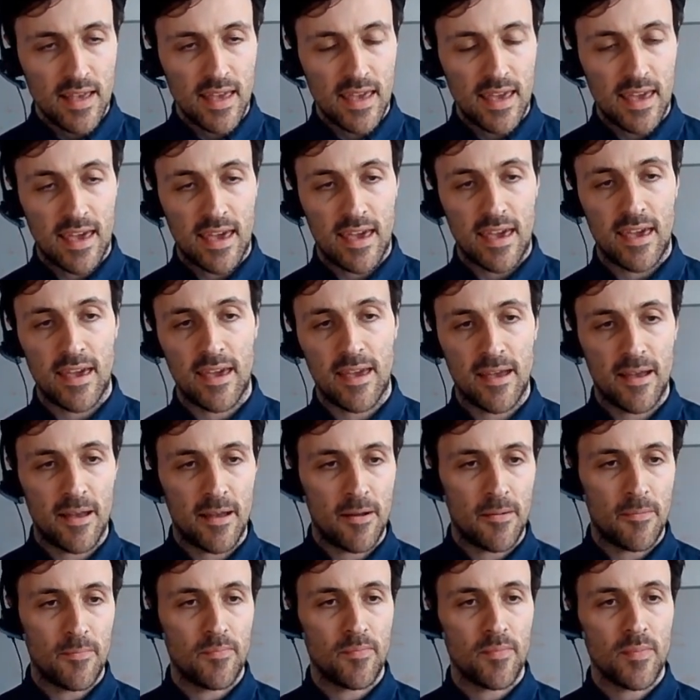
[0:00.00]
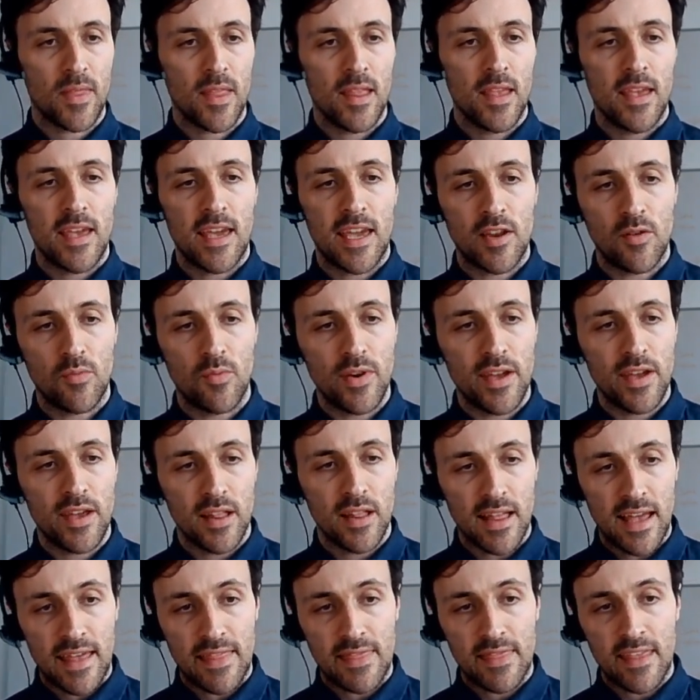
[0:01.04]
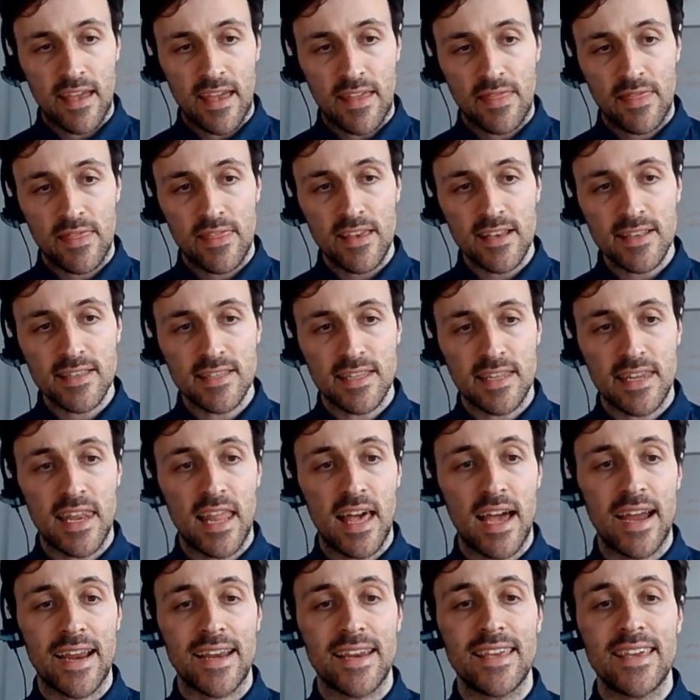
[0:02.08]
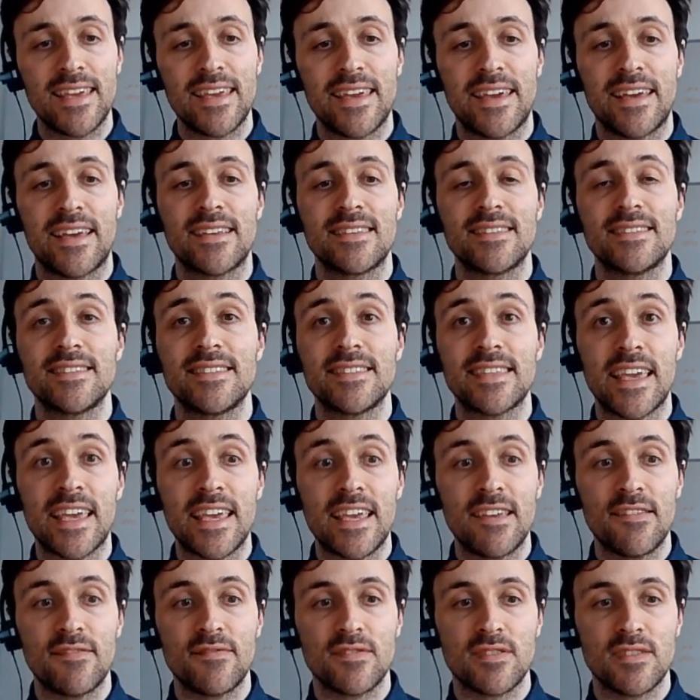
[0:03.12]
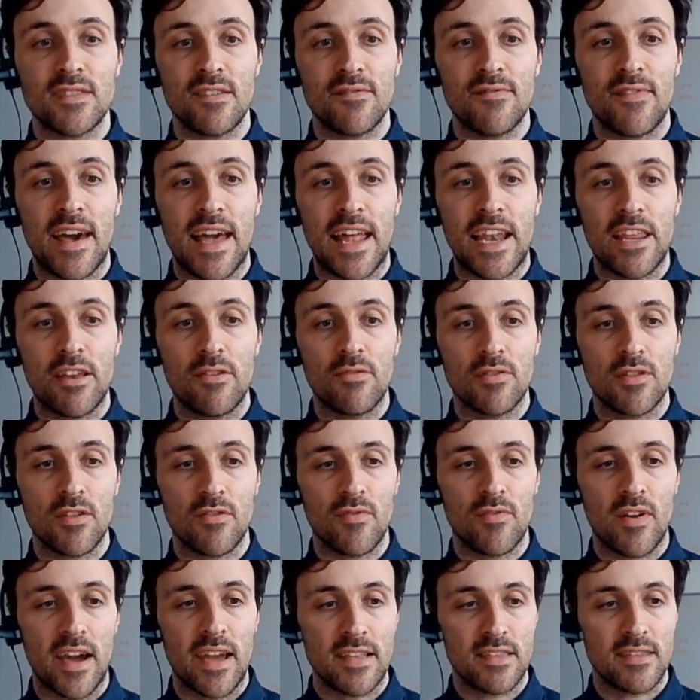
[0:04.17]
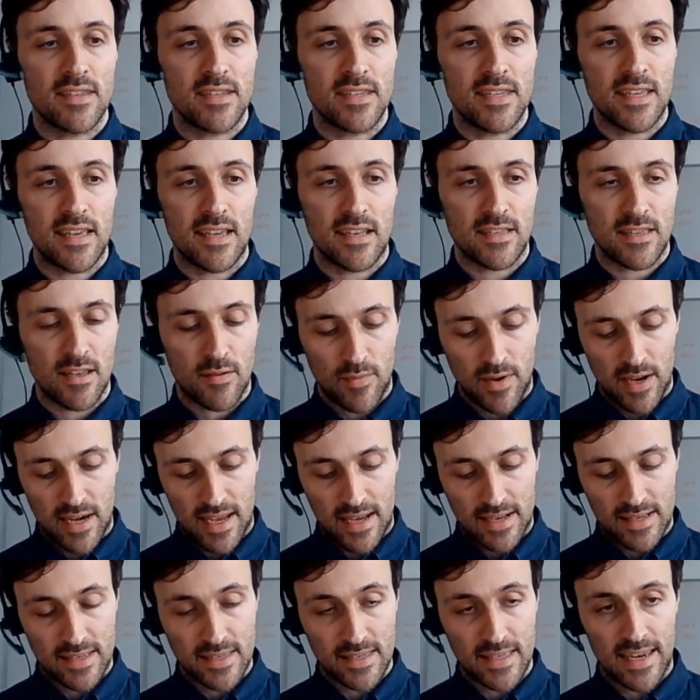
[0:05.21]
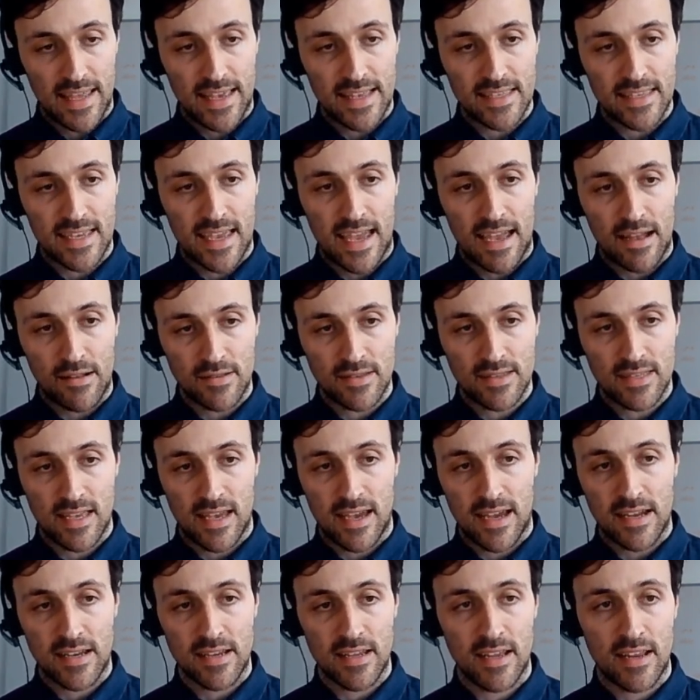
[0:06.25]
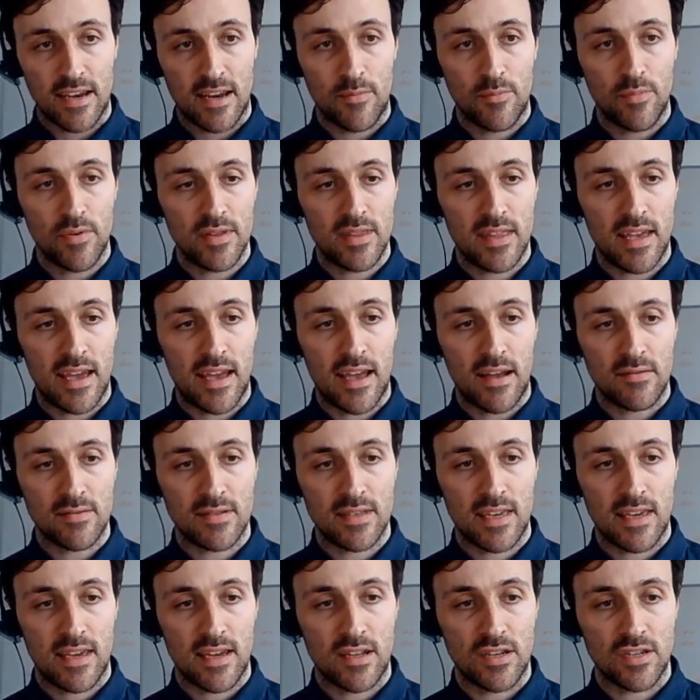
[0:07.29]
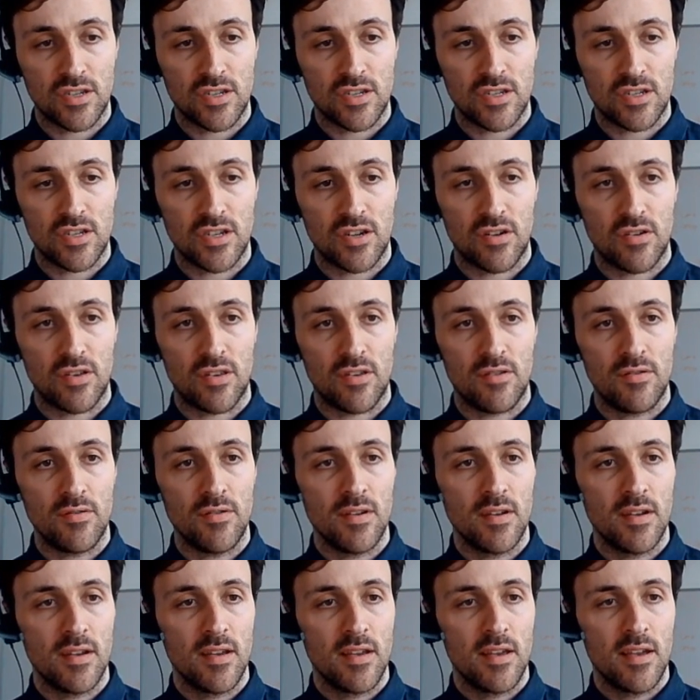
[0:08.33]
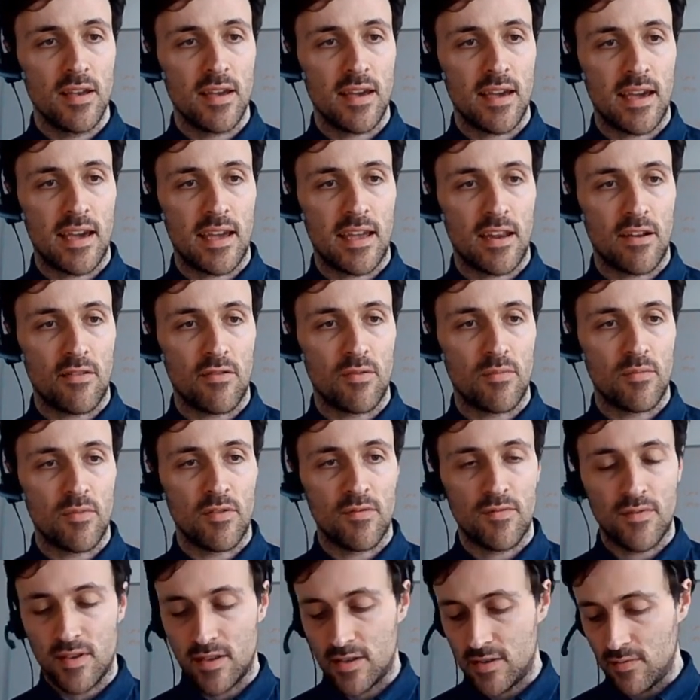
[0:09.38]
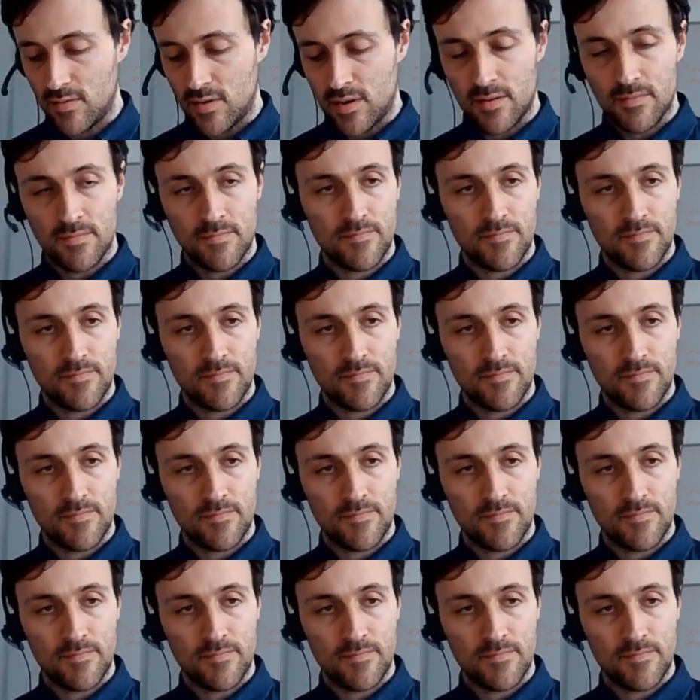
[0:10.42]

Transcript: Um, it will, and, and this line here saves the value on the right to D so that we can access later outside. And I'll put that out here just to show you, and I'll remove this one.